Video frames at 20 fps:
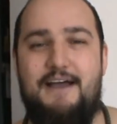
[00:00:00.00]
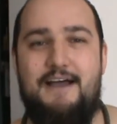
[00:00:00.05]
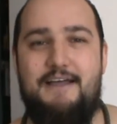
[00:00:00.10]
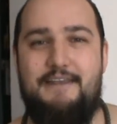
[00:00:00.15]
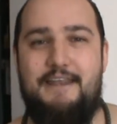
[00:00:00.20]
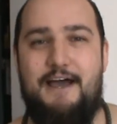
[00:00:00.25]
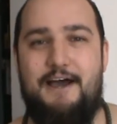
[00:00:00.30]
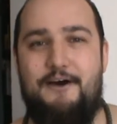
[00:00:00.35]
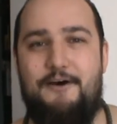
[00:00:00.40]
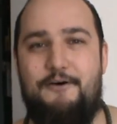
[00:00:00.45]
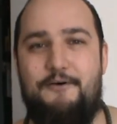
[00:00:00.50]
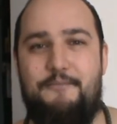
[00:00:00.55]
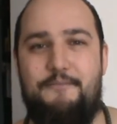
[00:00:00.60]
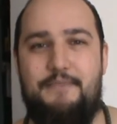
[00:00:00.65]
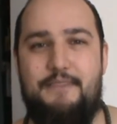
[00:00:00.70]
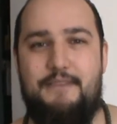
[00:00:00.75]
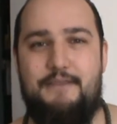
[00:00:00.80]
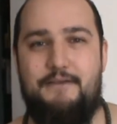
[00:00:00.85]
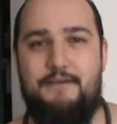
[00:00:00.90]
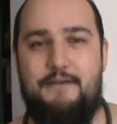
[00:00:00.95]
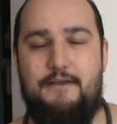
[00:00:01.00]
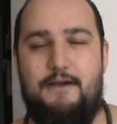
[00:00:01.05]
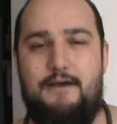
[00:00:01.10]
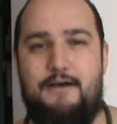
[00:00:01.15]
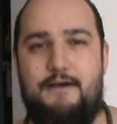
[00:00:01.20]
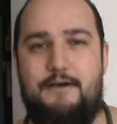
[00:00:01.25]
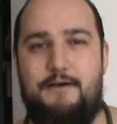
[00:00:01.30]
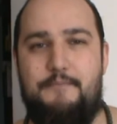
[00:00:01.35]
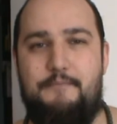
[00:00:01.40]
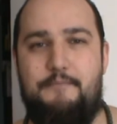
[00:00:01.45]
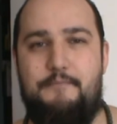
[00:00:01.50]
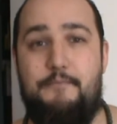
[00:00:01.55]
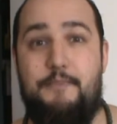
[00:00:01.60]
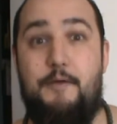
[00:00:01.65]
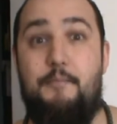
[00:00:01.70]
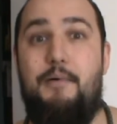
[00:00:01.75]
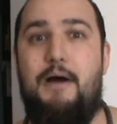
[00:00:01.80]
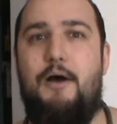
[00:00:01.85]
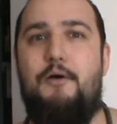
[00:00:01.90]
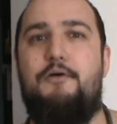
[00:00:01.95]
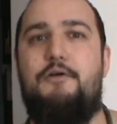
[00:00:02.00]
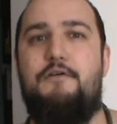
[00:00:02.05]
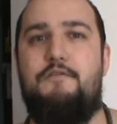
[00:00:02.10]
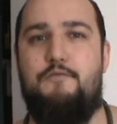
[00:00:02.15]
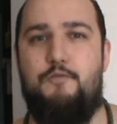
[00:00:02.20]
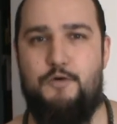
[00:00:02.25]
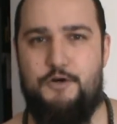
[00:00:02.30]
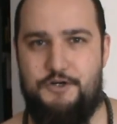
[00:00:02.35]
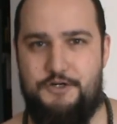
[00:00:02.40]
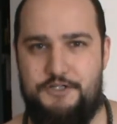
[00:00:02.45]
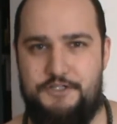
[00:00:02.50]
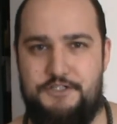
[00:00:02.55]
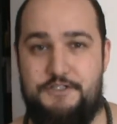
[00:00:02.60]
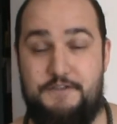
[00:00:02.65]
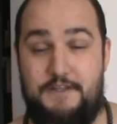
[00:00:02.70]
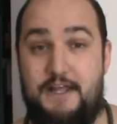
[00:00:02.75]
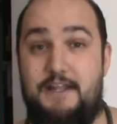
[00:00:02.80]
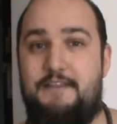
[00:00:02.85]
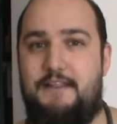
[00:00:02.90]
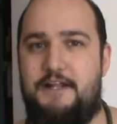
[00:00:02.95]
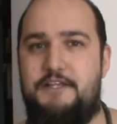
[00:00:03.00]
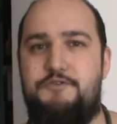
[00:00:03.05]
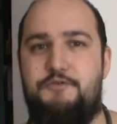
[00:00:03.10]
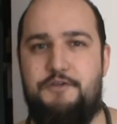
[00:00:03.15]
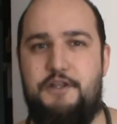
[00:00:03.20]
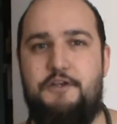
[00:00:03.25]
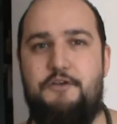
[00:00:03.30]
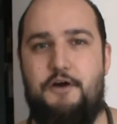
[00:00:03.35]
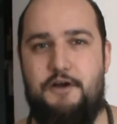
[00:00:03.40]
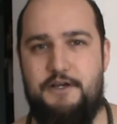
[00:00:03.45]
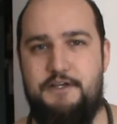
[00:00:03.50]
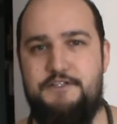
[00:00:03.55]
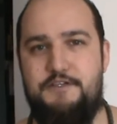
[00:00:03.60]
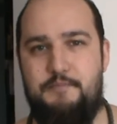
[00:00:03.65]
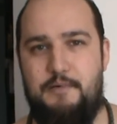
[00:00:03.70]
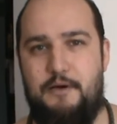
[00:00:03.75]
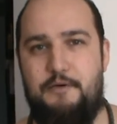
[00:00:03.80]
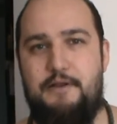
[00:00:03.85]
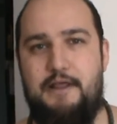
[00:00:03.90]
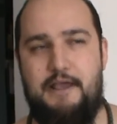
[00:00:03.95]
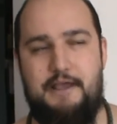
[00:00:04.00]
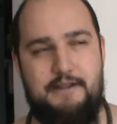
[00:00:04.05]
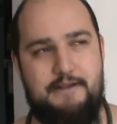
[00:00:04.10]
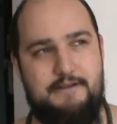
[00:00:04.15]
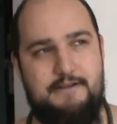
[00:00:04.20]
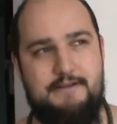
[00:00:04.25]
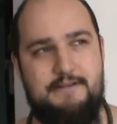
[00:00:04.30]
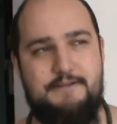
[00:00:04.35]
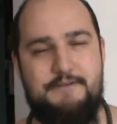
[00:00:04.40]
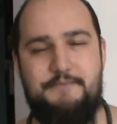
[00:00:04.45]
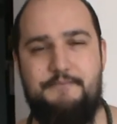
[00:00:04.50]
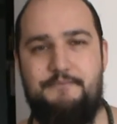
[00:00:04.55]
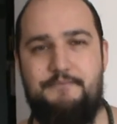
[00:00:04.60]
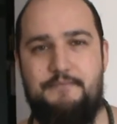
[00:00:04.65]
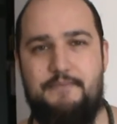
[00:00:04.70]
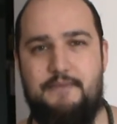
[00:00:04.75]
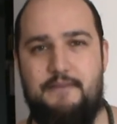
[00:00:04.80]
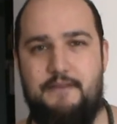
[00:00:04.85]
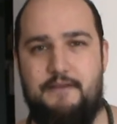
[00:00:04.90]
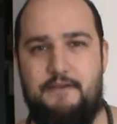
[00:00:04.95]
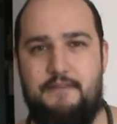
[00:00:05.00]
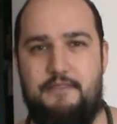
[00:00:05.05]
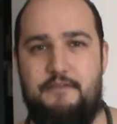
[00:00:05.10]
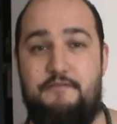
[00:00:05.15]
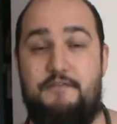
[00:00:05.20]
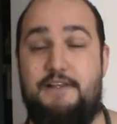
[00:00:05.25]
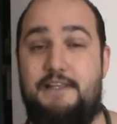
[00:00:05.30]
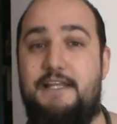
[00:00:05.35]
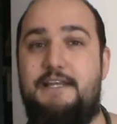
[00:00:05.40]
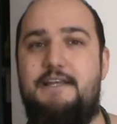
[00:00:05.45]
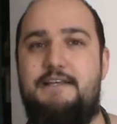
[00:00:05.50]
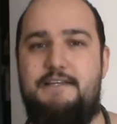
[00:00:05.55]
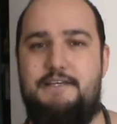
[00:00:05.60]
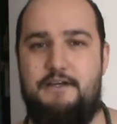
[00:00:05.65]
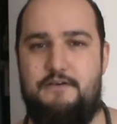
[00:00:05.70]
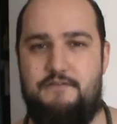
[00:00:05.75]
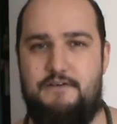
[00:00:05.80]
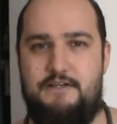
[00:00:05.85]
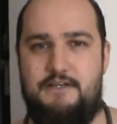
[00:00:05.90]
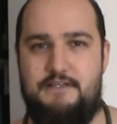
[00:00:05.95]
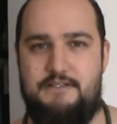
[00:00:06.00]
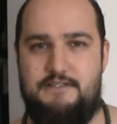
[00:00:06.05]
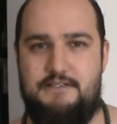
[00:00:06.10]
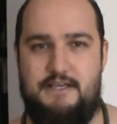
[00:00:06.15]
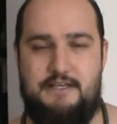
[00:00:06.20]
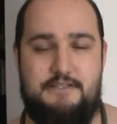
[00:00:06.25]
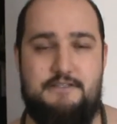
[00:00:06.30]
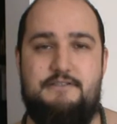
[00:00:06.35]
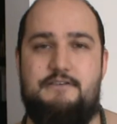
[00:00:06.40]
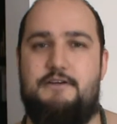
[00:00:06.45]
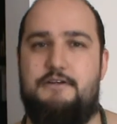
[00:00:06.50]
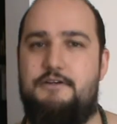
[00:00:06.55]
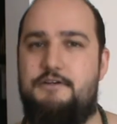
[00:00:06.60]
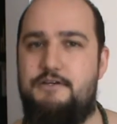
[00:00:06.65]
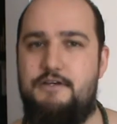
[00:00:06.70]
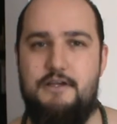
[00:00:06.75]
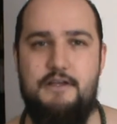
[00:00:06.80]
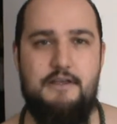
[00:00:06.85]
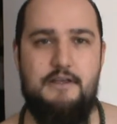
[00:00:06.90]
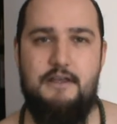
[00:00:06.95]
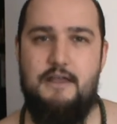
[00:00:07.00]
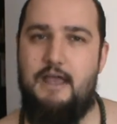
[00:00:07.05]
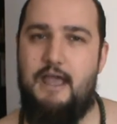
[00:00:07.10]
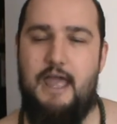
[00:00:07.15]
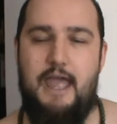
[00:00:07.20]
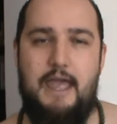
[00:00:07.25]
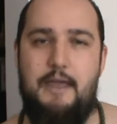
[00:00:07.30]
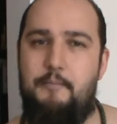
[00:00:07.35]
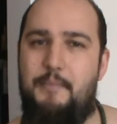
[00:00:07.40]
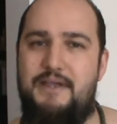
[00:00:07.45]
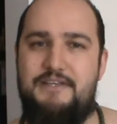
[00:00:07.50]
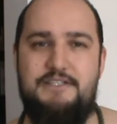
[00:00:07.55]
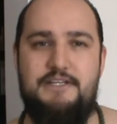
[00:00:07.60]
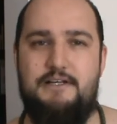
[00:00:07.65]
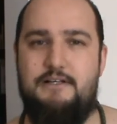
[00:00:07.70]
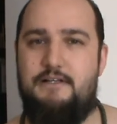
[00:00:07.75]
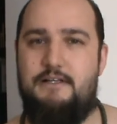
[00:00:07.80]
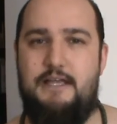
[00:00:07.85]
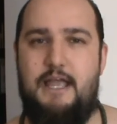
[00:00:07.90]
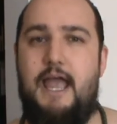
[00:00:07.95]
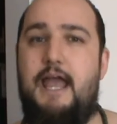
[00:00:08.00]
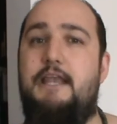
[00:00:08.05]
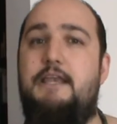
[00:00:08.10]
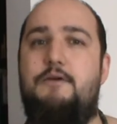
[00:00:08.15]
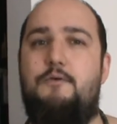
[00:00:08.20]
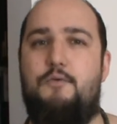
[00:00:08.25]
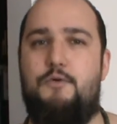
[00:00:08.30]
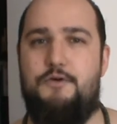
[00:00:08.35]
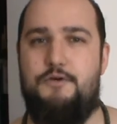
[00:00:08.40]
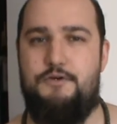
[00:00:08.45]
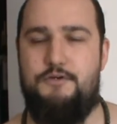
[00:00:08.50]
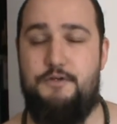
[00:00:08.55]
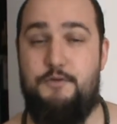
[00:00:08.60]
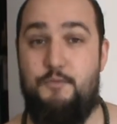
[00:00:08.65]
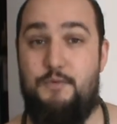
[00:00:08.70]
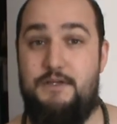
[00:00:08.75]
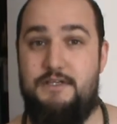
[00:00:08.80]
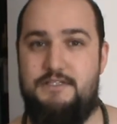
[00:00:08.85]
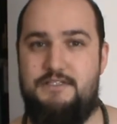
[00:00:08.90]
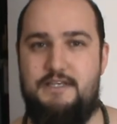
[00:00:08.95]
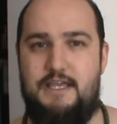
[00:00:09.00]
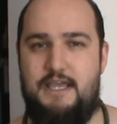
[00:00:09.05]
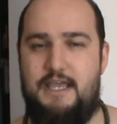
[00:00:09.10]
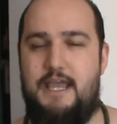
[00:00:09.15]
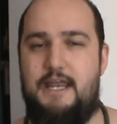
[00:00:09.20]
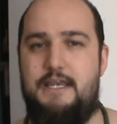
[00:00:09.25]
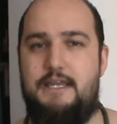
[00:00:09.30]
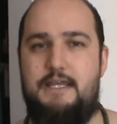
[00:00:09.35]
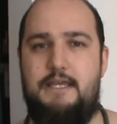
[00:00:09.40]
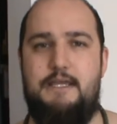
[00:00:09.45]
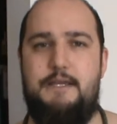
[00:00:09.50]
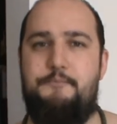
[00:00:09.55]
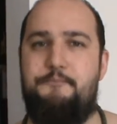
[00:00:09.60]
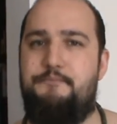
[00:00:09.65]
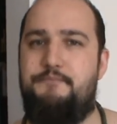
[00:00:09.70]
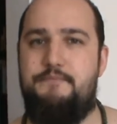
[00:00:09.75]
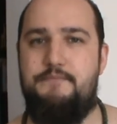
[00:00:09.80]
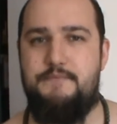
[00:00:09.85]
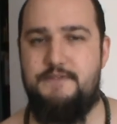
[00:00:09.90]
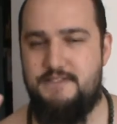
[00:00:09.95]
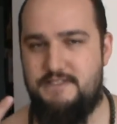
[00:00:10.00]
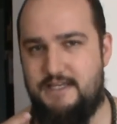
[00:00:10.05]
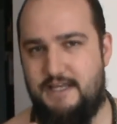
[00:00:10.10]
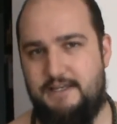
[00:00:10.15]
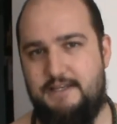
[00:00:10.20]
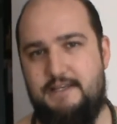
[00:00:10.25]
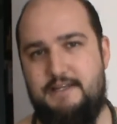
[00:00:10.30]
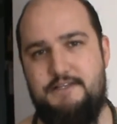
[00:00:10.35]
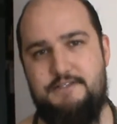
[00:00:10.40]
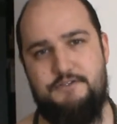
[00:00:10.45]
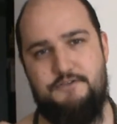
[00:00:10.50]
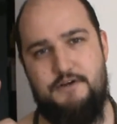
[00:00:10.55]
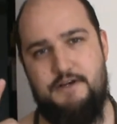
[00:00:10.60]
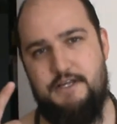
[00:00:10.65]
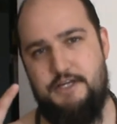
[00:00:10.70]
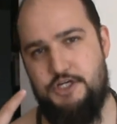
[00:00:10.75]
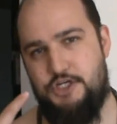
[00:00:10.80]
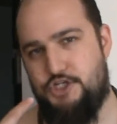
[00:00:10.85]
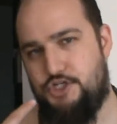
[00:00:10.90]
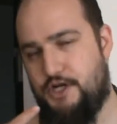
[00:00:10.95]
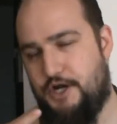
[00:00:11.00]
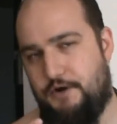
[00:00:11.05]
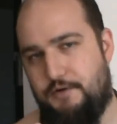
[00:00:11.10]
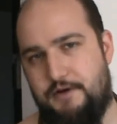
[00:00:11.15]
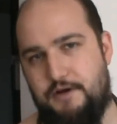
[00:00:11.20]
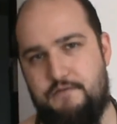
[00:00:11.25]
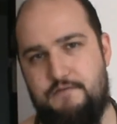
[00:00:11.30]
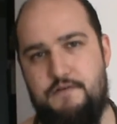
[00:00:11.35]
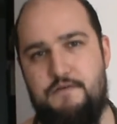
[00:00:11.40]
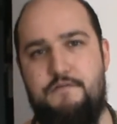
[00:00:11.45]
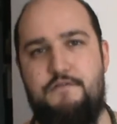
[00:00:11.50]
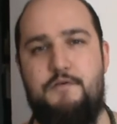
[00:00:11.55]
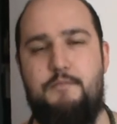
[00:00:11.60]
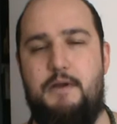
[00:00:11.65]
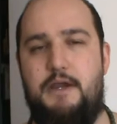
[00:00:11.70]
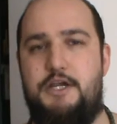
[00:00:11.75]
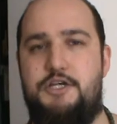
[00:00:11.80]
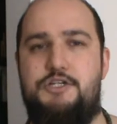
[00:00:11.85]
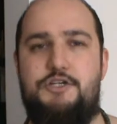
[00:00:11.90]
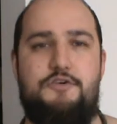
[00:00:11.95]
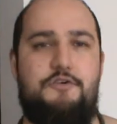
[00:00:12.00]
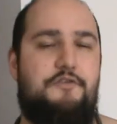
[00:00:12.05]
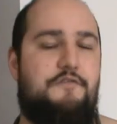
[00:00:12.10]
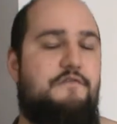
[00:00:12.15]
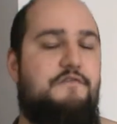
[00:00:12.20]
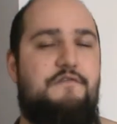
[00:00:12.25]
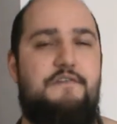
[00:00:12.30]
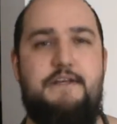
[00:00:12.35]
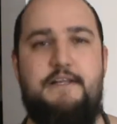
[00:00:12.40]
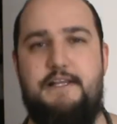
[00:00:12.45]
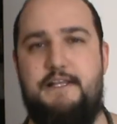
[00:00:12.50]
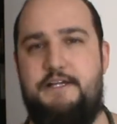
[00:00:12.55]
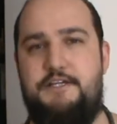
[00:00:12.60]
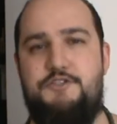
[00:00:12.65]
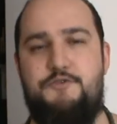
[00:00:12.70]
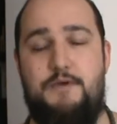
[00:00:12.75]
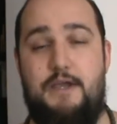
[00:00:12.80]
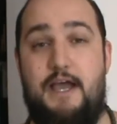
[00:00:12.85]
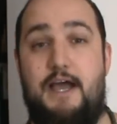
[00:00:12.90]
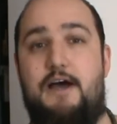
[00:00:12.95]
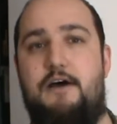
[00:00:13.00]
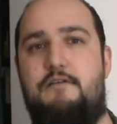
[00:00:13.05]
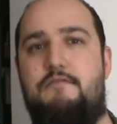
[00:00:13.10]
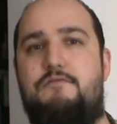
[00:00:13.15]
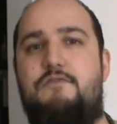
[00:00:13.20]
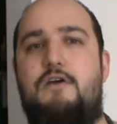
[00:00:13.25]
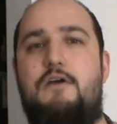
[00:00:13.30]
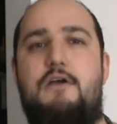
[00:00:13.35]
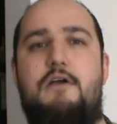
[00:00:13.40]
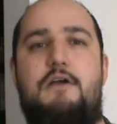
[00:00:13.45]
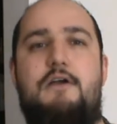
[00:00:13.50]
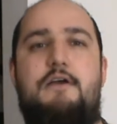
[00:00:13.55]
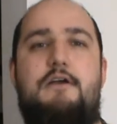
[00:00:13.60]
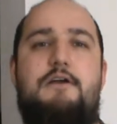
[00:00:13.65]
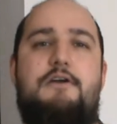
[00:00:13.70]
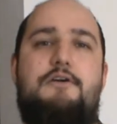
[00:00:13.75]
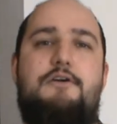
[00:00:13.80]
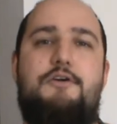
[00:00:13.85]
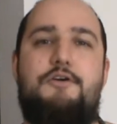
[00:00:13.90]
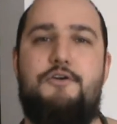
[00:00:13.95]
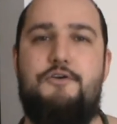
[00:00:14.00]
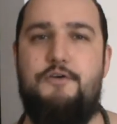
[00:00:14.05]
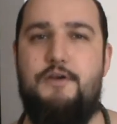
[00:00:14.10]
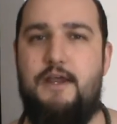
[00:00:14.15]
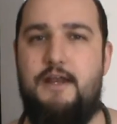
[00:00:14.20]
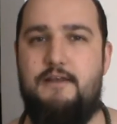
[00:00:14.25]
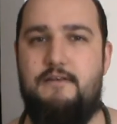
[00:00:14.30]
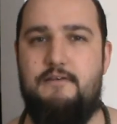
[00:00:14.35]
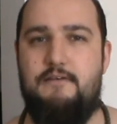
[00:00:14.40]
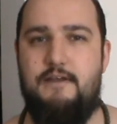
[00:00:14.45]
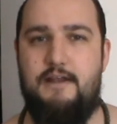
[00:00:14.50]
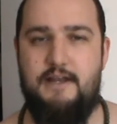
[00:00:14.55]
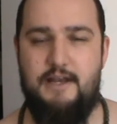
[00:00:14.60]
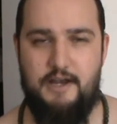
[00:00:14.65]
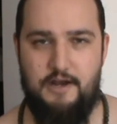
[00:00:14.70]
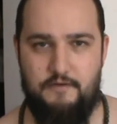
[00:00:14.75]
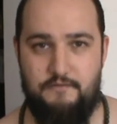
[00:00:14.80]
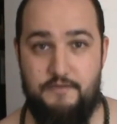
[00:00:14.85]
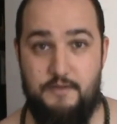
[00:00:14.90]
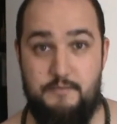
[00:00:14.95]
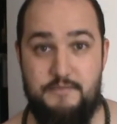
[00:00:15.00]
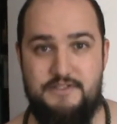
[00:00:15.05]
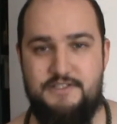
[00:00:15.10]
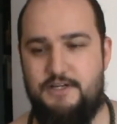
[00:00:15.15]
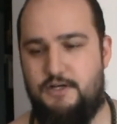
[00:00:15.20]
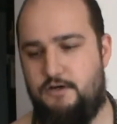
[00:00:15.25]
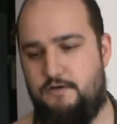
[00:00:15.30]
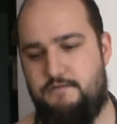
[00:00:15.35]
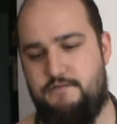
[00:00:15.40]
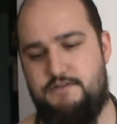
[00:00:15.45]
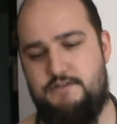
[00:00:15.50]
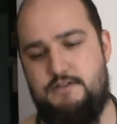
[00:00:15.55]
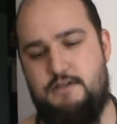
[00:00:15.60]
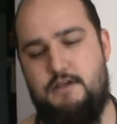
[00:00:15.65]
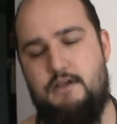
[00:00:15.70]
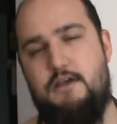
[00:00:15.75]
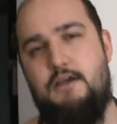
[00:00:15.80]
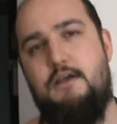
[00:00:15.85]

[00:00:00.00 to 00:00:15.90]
Now, the power of words, that's what the talk is about, and the validity of it is as such. Basically, any word we say, any sentence or any sharing of information or feelings we have, create in and of themselves